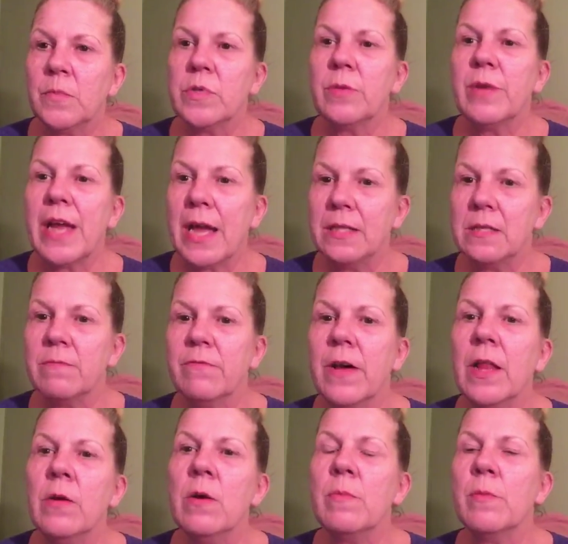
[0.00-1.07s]
So we had some
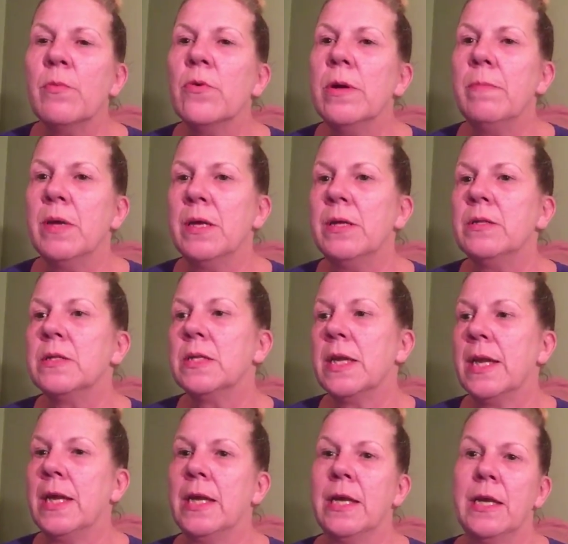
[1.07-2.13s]
follow-up appointments
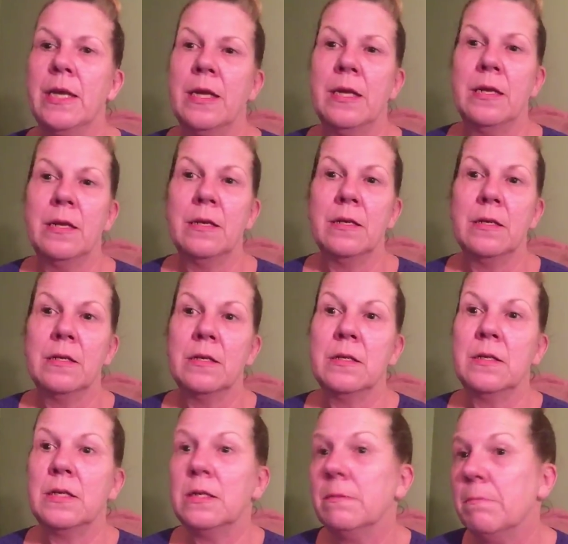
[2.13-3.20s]

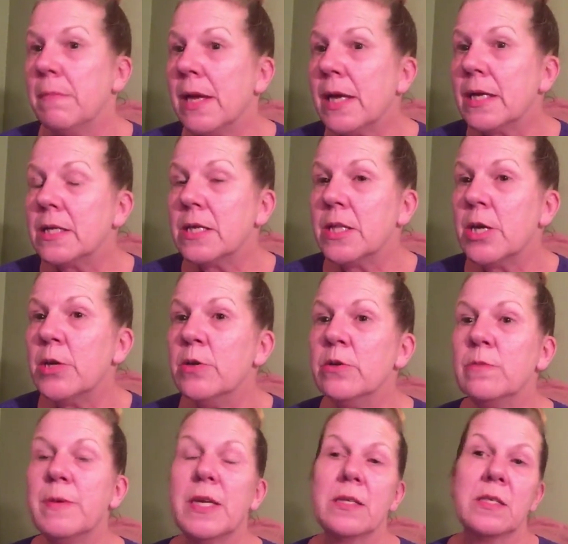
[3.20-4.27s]
and didn't make it to
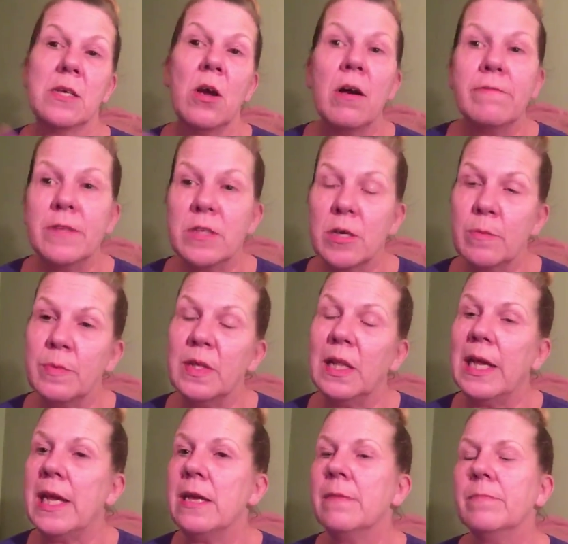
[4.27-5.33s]
those because the office
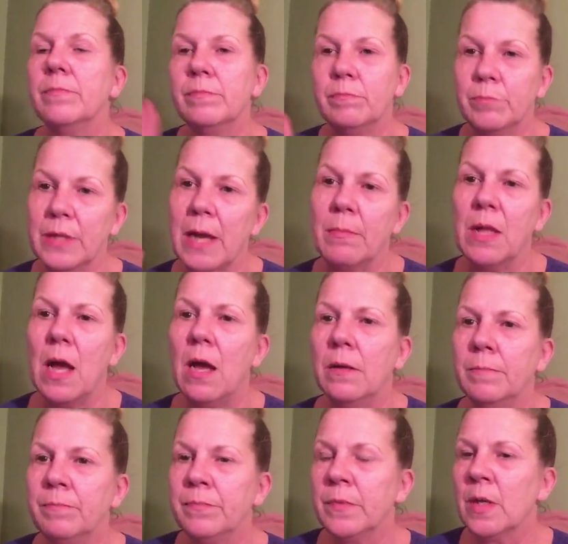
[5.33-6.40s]
opened late, blah blah.
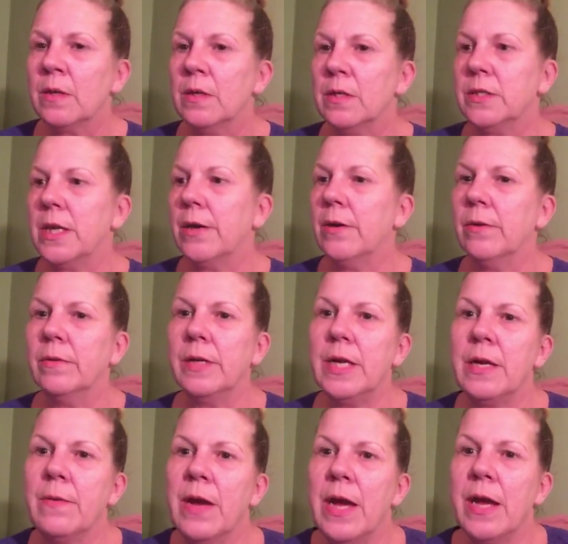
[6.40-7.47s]
So
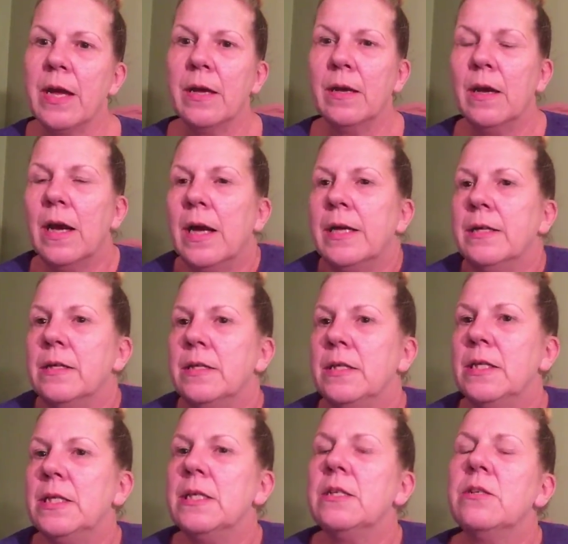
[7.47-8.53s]
anyway, I
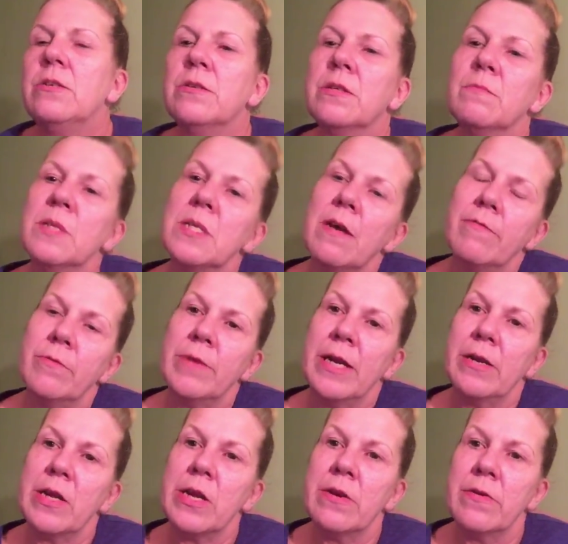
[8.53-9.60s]
did do some stuff
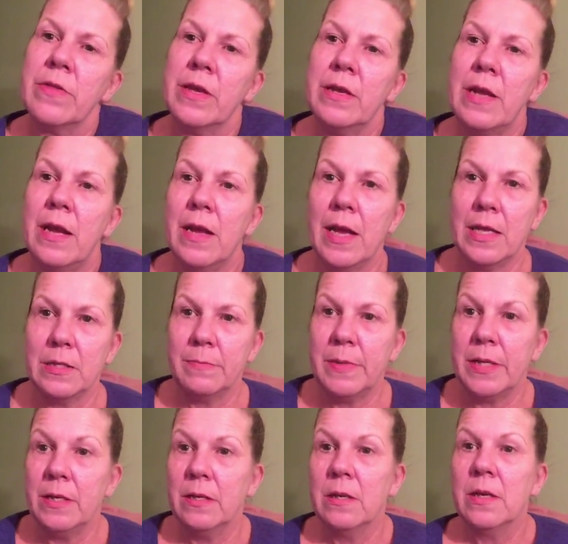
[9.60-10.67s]
around here that has
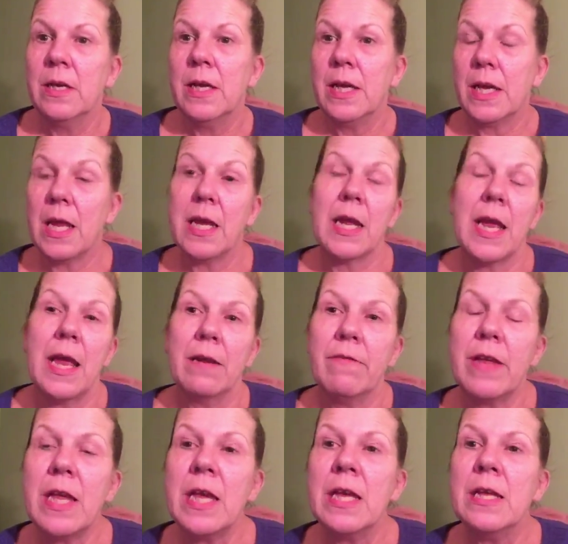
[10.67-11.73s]
been getting out
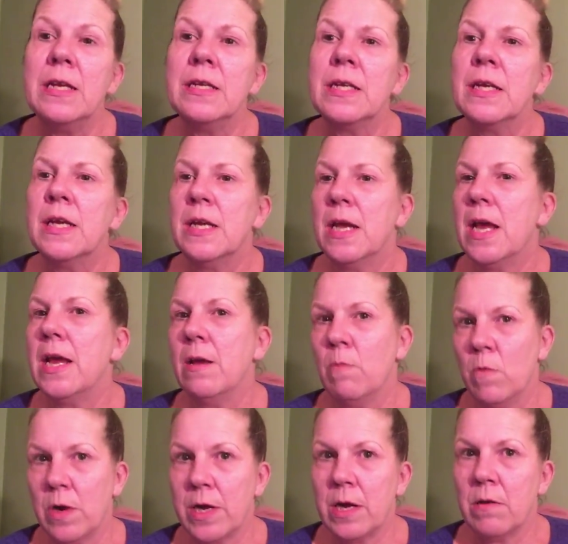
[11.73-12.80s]
of hand,
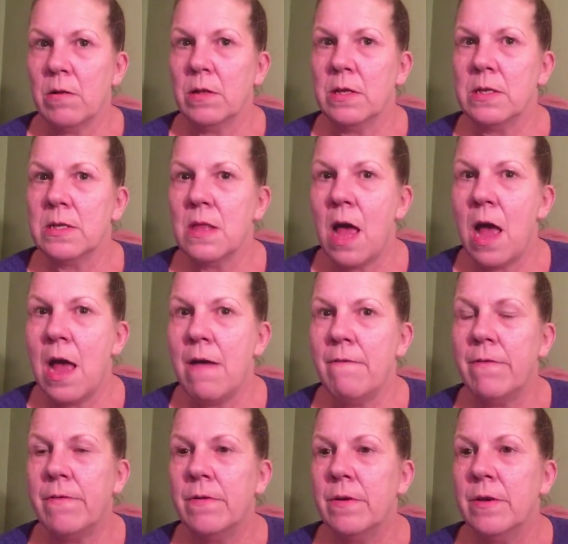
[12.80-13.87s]
and working on this live